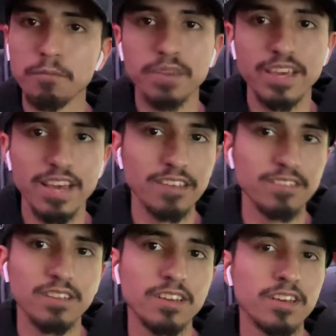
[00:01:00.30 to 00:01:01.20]

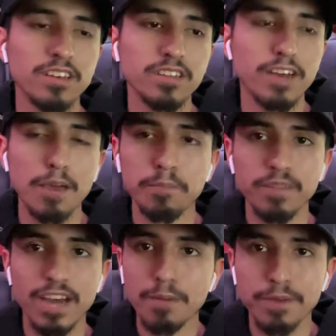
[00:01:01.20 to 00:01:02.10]
FPS, the, IP,
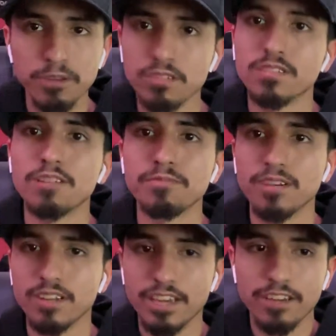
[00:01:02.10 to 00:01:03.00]
the IP address not
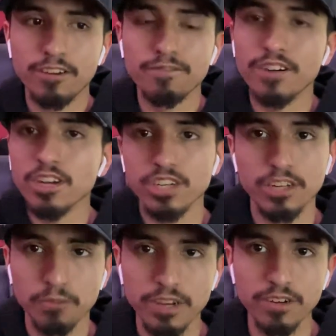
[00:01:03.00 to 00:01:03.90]
like you know
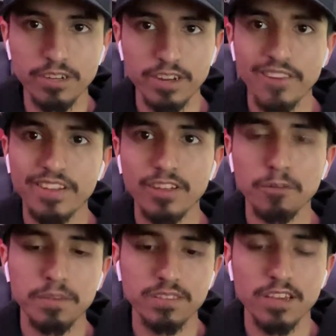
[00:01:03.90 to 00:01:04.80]
functioning well. You know everything
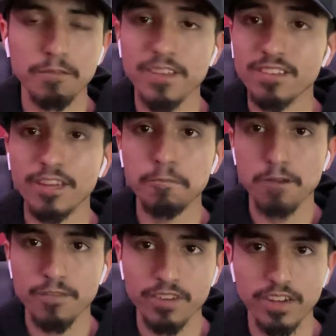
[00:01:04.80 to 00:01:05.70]
would be set basically
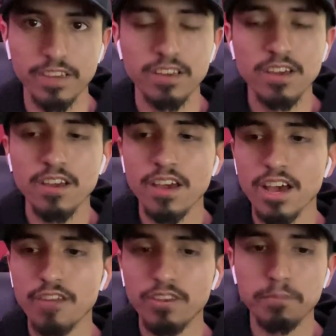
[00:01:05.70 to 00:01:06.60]
perfectly.
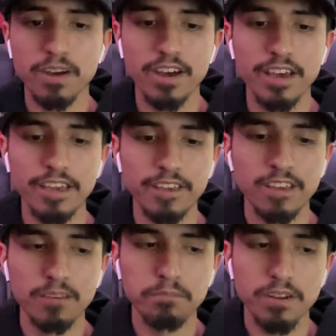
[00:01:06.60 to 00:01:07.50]
Having my
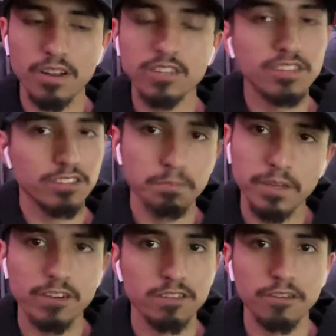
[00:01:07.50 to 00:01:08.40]
my Logitech
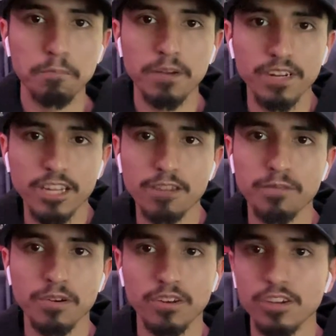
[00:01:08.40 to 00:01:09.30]
speakers you know plugged in
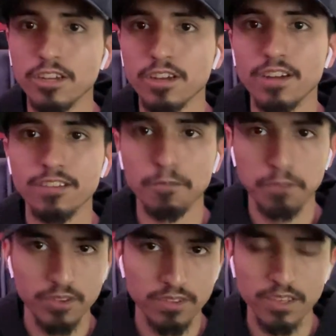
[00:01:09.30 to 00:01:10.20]
for good contact
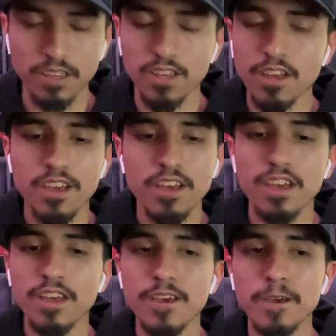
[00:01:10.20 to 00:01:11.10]
music,
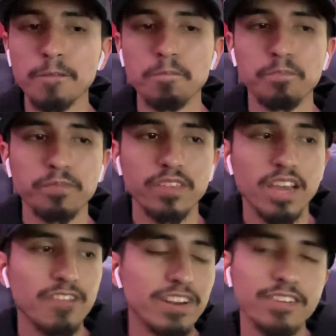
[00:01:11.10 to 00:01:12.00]
and
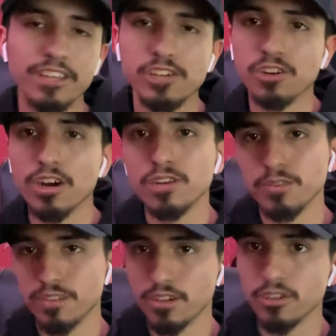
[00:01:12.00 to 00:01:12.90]
having everything charged
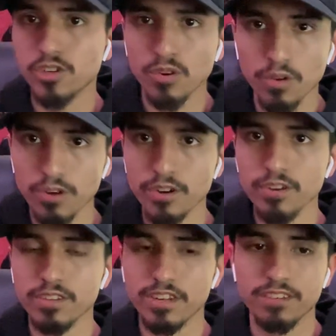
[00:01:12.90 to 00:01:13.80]
with some
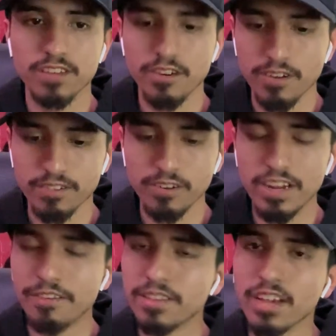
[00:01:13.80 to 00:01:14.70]
controllers and etc. So, you know
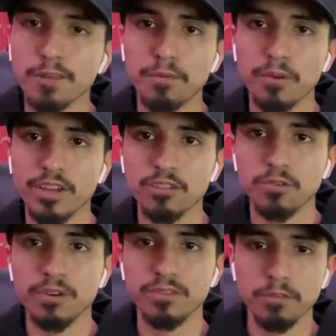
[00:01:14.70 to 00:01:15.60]
everything I'd be working
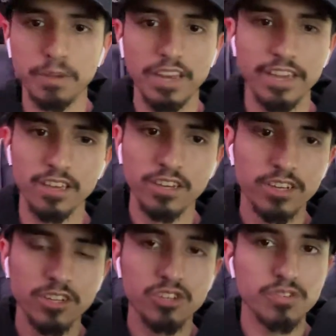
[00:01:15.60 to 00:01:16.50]
towards would be like
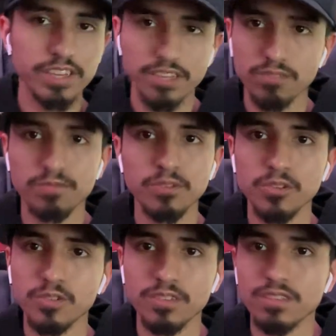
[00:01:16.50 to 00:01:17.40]
drinks,
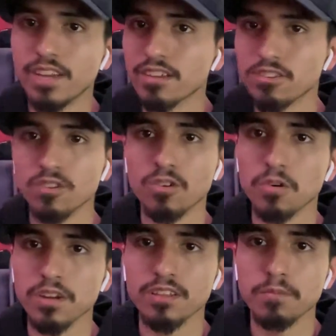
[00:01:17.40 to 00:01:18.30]
food, snacks on the
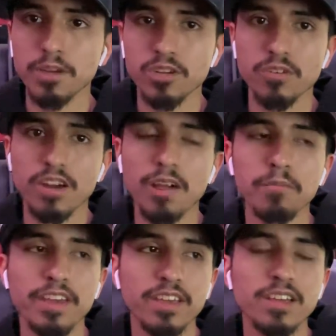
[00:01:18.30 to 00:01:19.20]
corner to make sure I'm
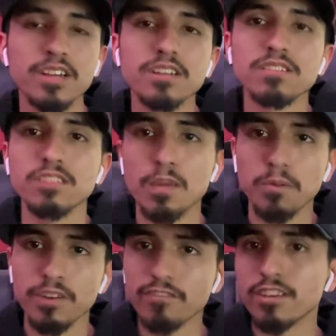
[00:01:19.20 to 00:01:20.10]
like
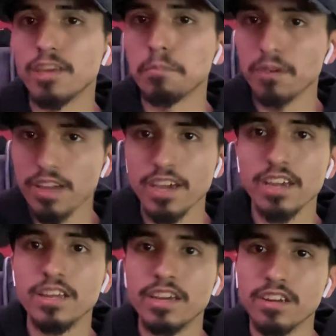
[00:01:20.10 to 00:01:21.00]
stable enough to keep
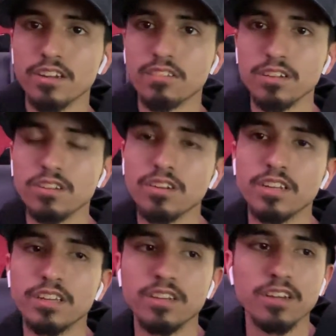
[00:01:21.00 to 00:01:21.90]
playing and
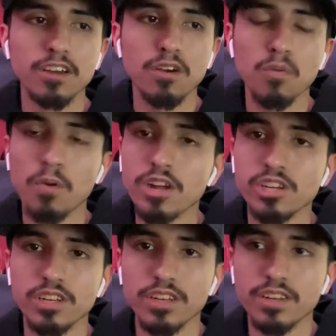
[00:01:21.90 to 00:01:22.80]
continually
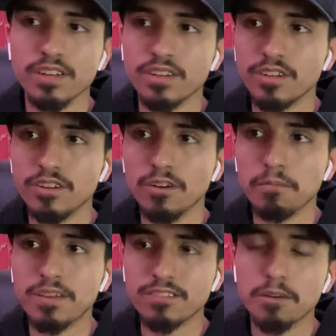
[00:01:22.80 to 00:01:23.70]
watching you know
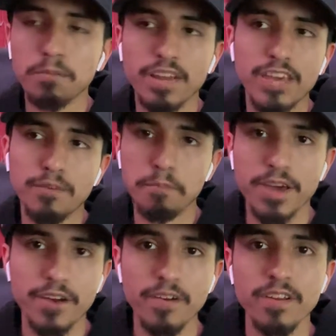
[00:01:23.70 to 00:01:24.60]
myself play even
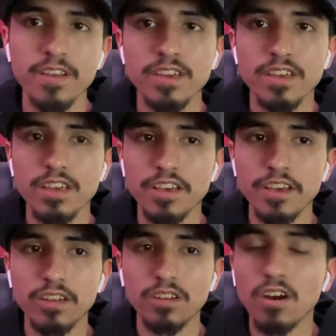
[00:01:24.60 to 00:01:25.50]
better
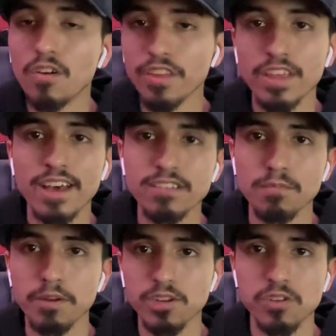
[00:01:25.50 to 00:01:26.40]
and not only that, to
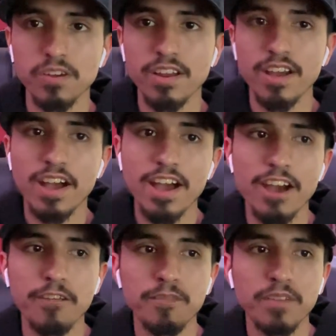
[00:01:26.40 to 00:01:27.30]
make sure I
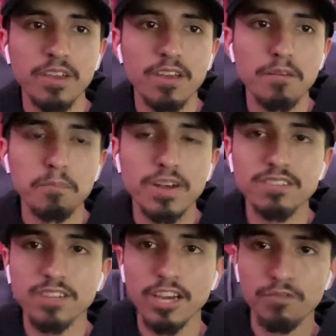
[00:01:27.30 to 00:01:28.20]
have my
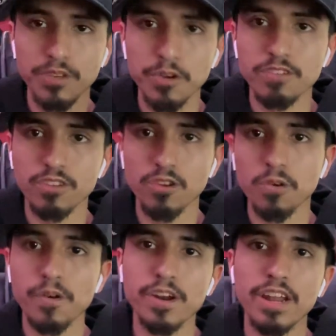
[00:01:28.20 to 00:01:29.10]
side viewers in the
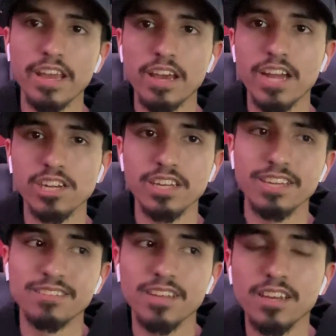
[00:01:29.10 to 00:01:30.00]
corner like actually
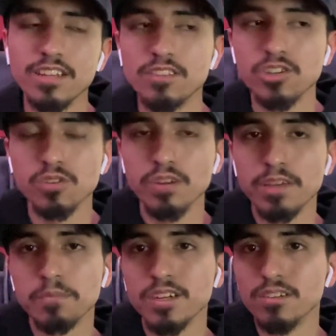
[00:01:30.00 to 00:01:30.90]
attending the
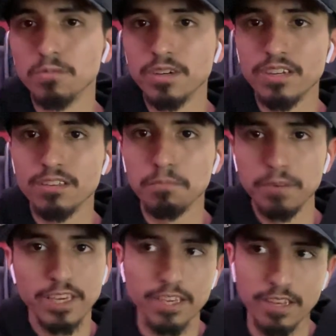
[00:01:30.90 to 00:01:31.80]
stream because one, it's a
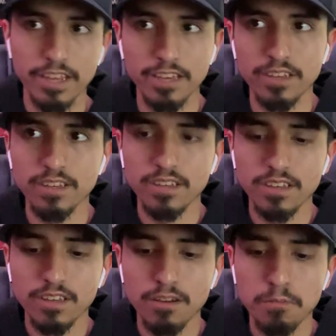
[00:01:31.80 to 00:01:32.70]
big like
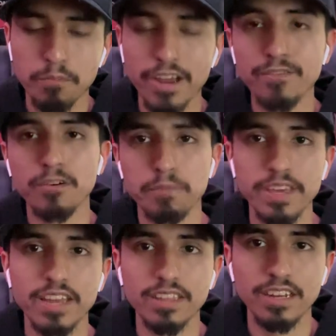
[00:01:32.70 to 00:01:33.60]
break for
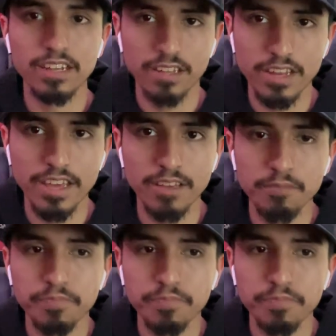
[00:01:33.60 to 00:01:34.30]
me at the end of the day.